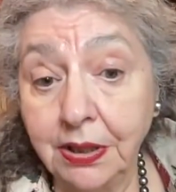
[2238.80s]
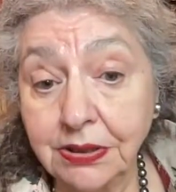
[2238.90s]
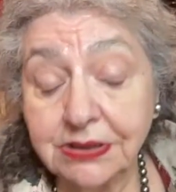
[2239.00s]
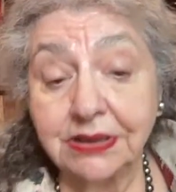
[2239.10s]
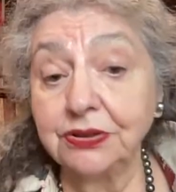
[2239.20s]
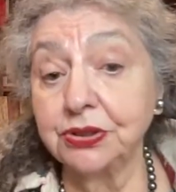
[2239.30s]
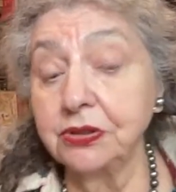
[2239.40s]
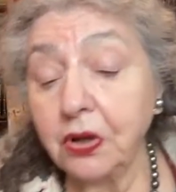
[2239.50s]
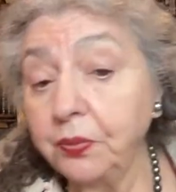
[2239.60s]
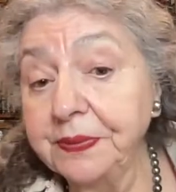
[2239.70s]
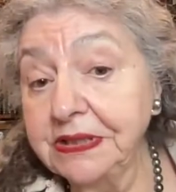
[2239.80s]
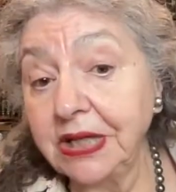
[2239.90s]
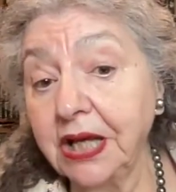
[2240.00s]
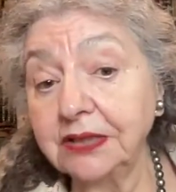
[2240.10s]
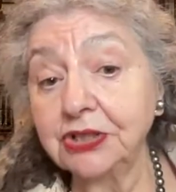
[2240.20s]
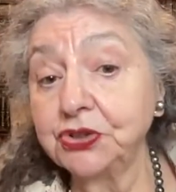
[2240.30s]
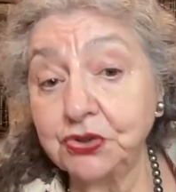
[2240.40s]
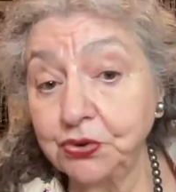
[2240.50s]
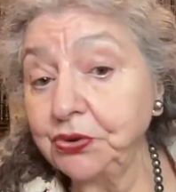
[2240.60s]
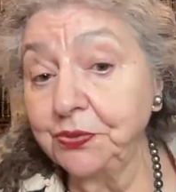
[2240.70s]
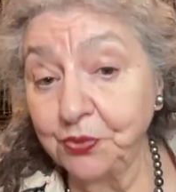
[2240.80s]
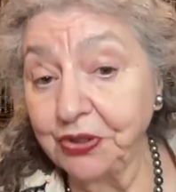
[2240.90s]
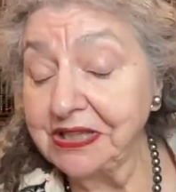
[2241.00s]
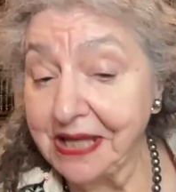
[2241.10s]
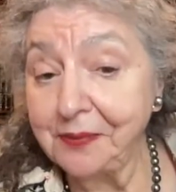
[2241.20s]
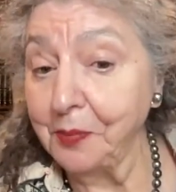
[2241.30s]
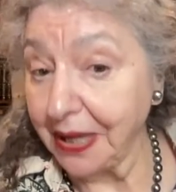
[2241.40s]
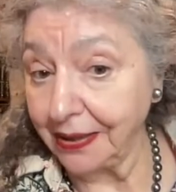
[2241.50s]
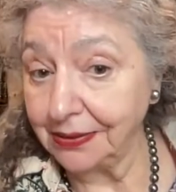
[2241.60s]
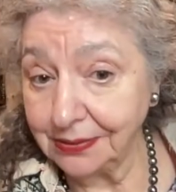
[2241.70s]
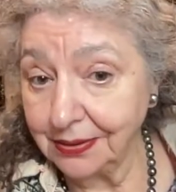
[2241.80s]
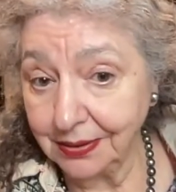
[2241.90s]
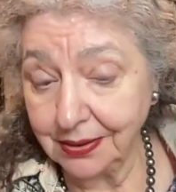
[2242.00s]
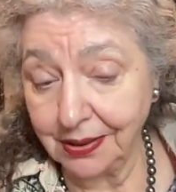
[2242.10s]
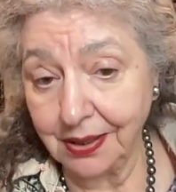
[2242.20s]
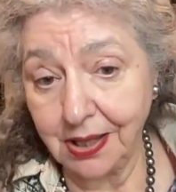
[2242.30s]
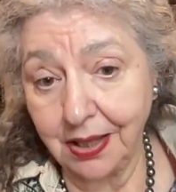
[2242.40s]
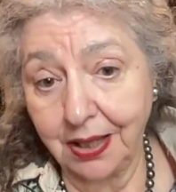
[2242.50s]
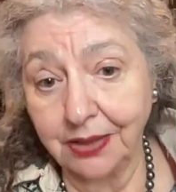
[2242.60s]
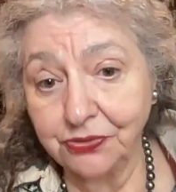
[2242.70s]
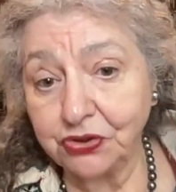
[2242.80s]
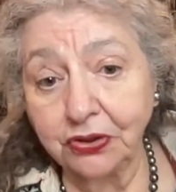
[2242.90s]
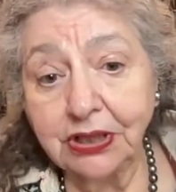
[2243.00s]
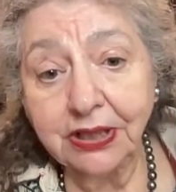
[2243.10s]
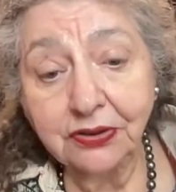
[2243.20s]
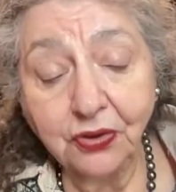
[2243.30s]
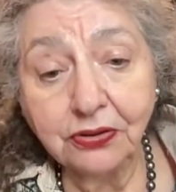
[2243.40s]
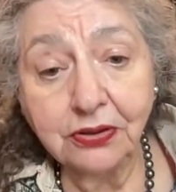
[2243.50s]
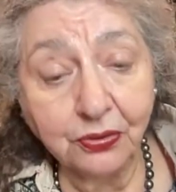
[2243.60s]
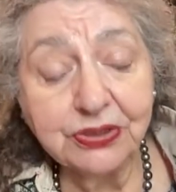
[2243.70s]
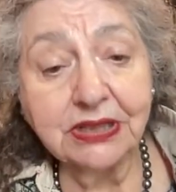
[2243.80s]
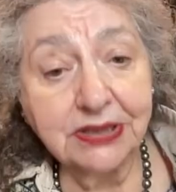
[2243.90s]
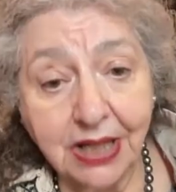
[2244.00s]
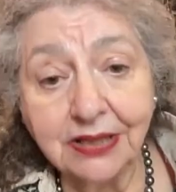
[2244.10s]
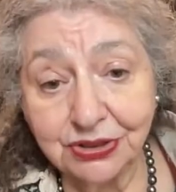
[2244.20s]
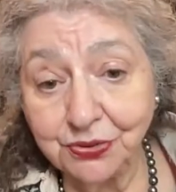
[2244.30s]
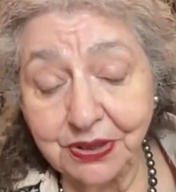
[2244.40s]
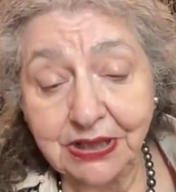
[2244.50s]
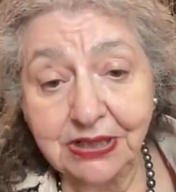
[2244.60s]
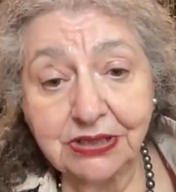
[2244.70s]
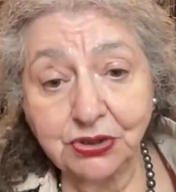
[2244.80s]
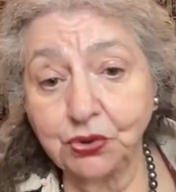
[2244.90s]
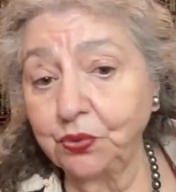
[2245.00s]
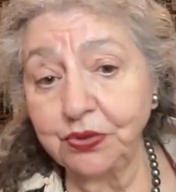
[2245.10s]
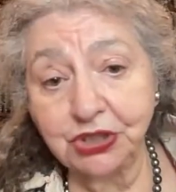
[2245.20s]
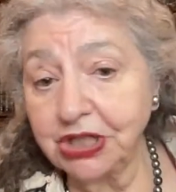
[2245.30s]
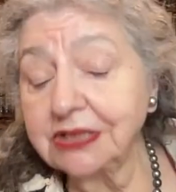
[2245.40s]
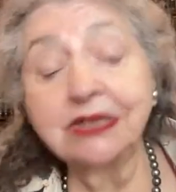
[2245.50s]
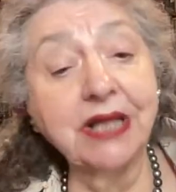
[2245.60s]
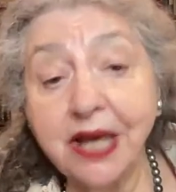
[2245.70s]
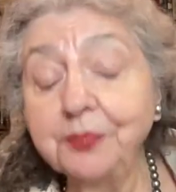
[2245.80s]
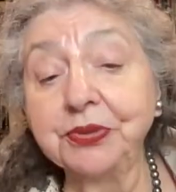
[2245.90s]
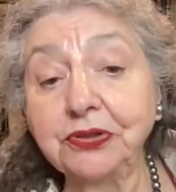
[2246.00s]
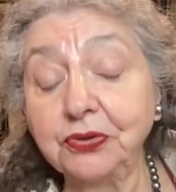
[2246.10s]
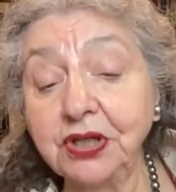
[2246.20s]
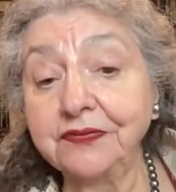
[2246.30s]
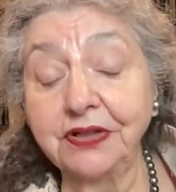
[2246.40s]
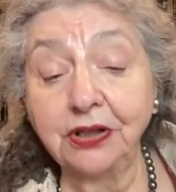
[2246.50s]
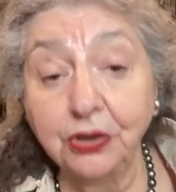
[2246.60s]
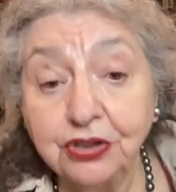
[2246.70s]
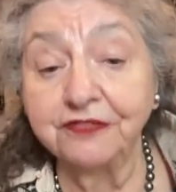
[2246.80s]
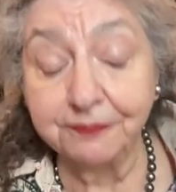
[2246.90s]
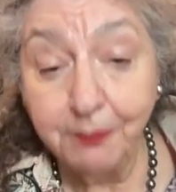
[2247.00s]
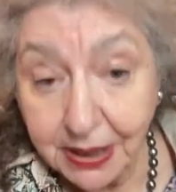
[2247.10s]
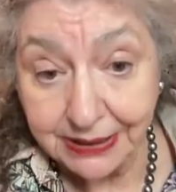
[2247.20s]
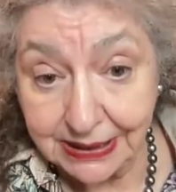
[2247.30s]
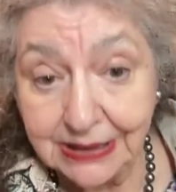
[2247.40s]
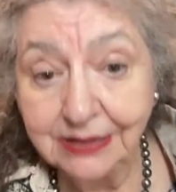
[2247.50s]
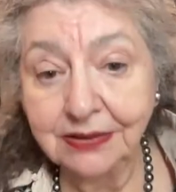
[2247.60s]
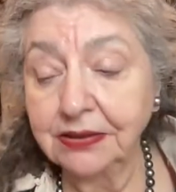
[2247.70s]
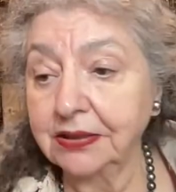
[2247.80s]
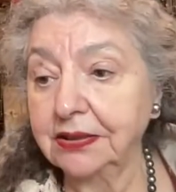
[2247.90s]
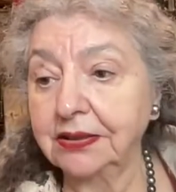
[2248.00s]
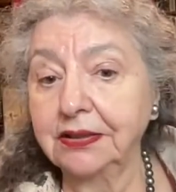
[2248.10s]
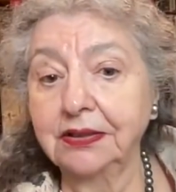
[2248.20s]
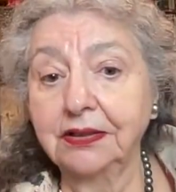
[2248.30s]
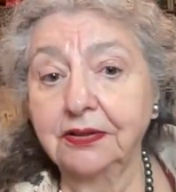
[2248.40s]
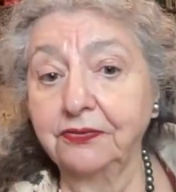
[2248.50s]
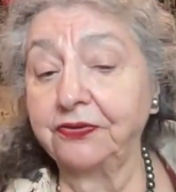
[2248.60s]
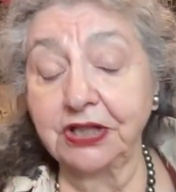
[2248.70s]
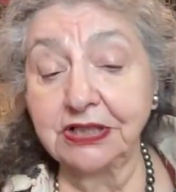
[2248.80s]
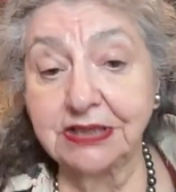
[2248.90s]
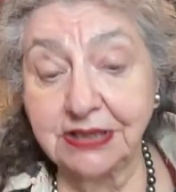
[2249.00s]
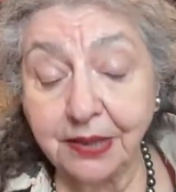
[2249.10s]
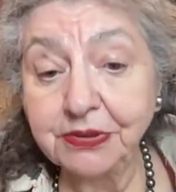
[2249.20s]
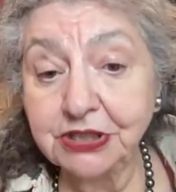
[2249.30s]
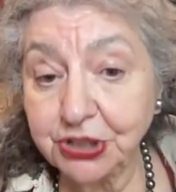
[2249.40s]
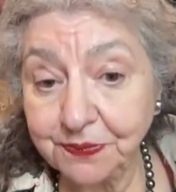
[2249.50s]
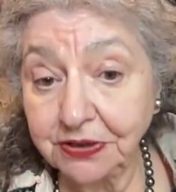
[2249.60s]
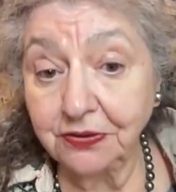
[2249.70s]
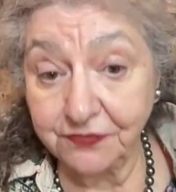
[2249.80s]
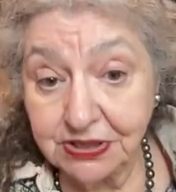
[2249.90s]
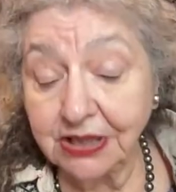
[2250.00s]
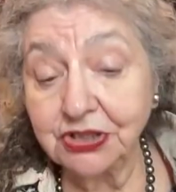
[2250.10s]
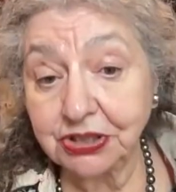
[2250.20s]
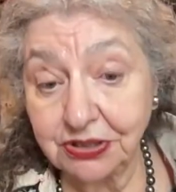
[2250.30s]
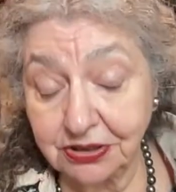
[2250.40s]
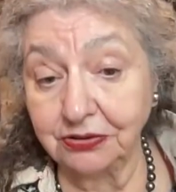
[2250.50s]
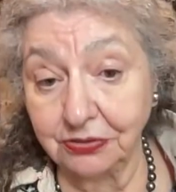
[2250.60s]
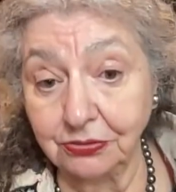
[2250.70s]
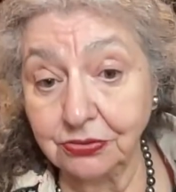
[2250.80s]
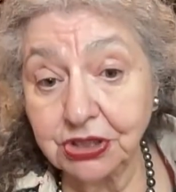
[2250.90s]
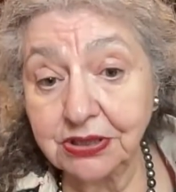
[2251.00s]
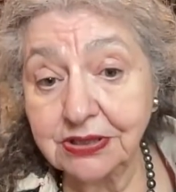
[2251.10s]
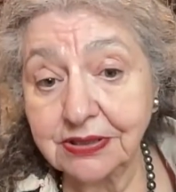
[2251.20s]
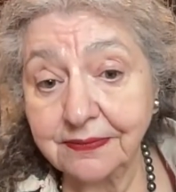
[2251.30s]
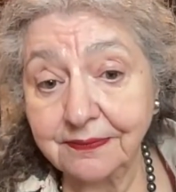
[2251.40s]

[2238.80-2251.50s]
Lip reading: Since nobody understood what they meant, certainly not those industrialists who were just happy to give a lot of money for the establishment of such institutions,